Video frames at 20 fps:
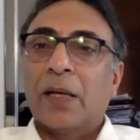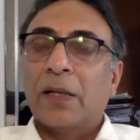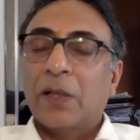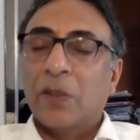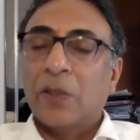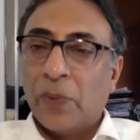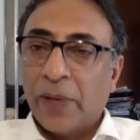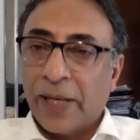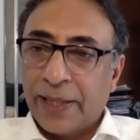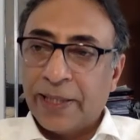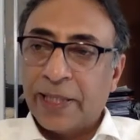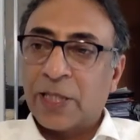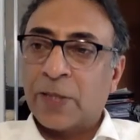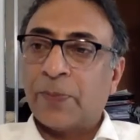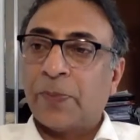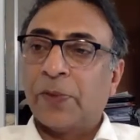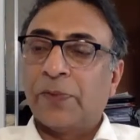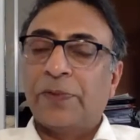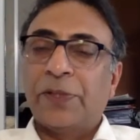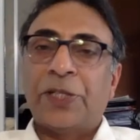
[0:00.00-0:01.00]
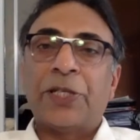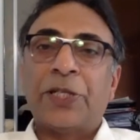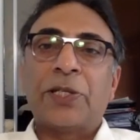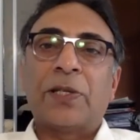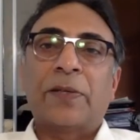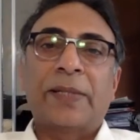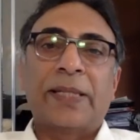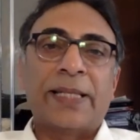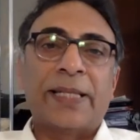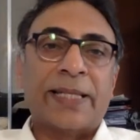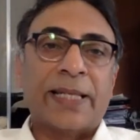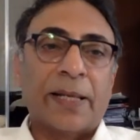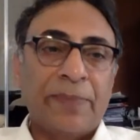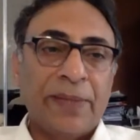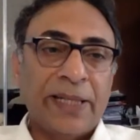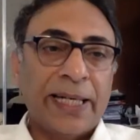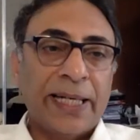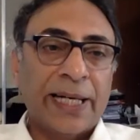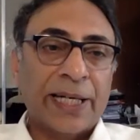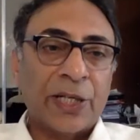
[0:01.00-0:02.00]
various provisions of the
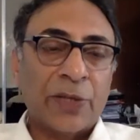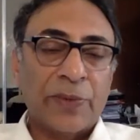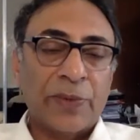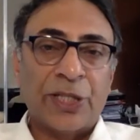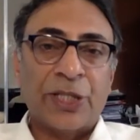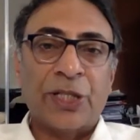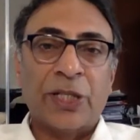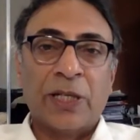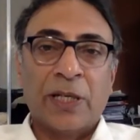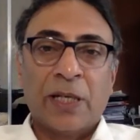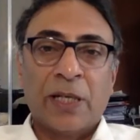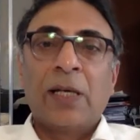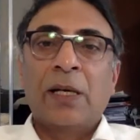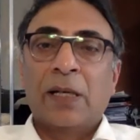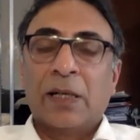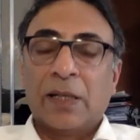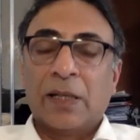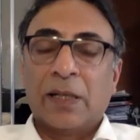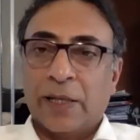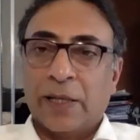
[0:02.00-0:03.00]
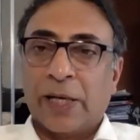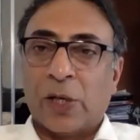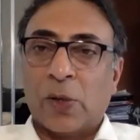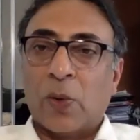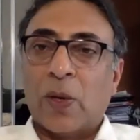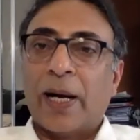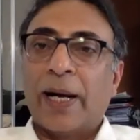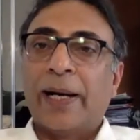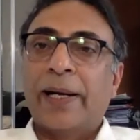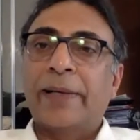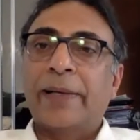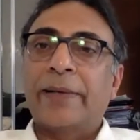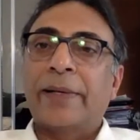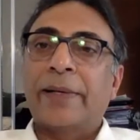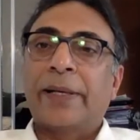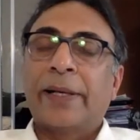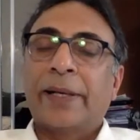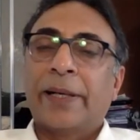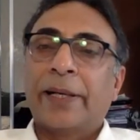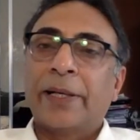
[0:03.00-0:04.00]
SEBI Act, which require
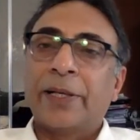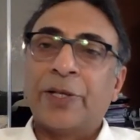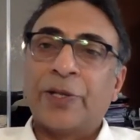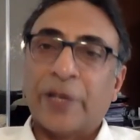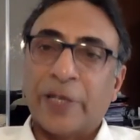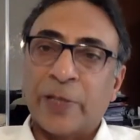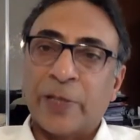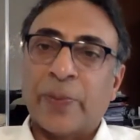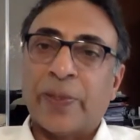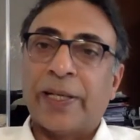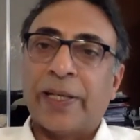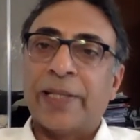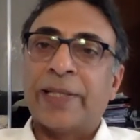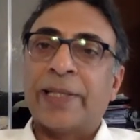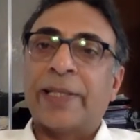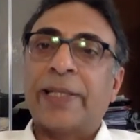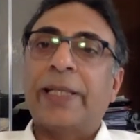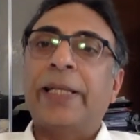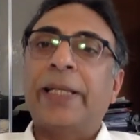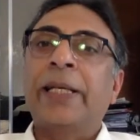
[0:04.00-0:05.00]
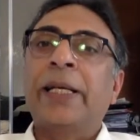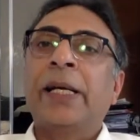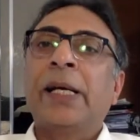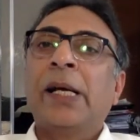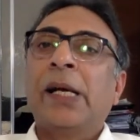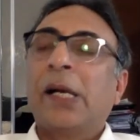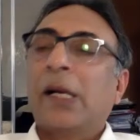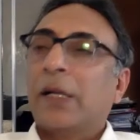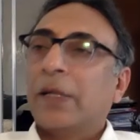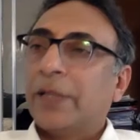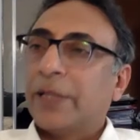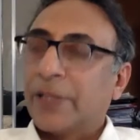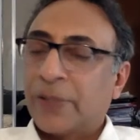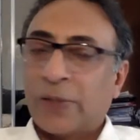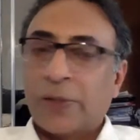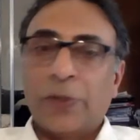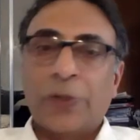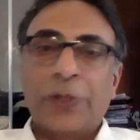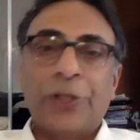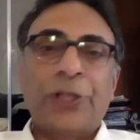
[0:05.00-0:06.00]
transparency,
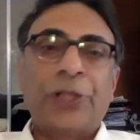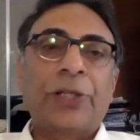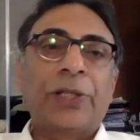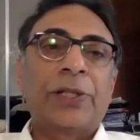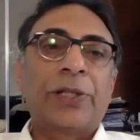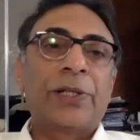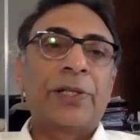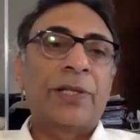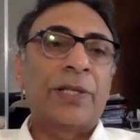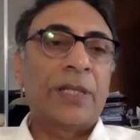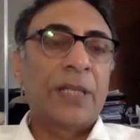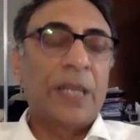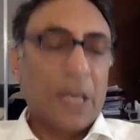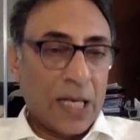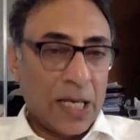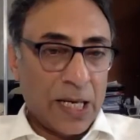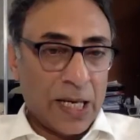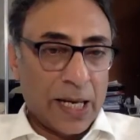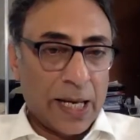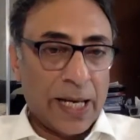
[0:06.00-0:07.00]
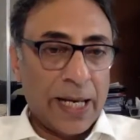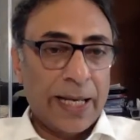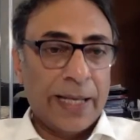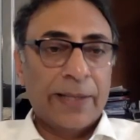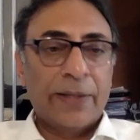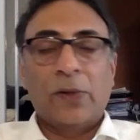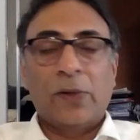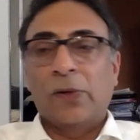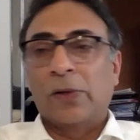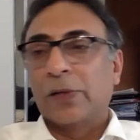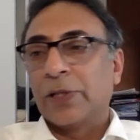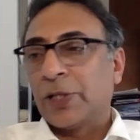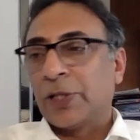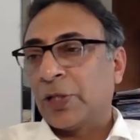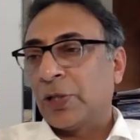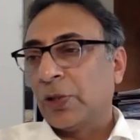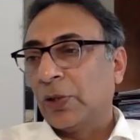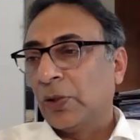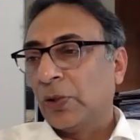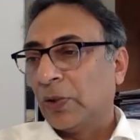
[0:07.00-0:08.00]
disclosures, and
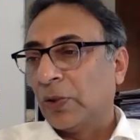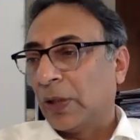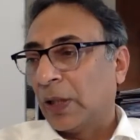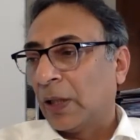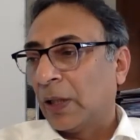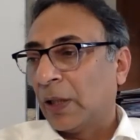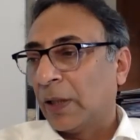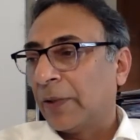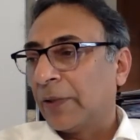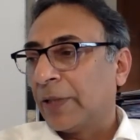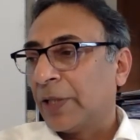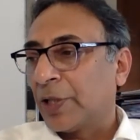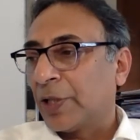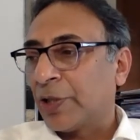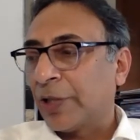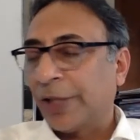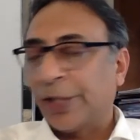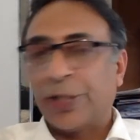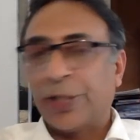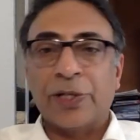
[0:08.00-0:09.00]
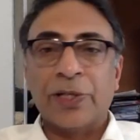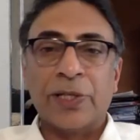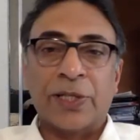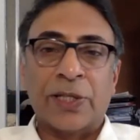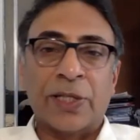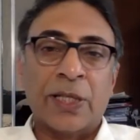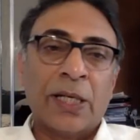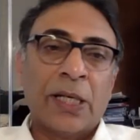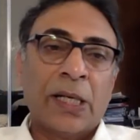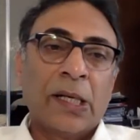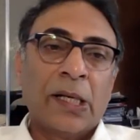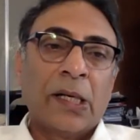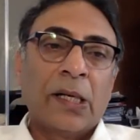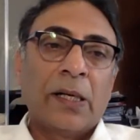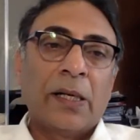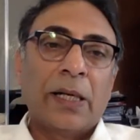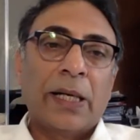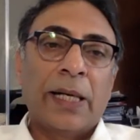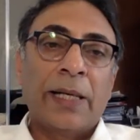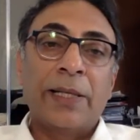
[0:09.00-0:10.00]
also restrictions
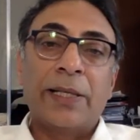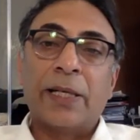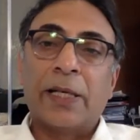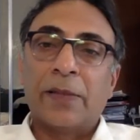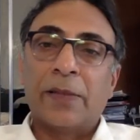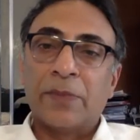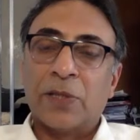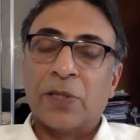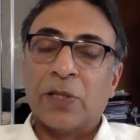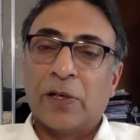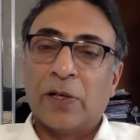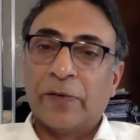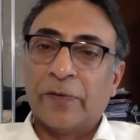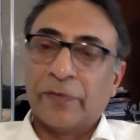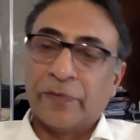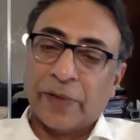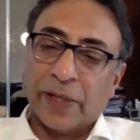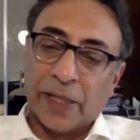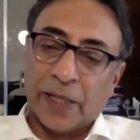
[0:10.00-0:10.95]
in terms of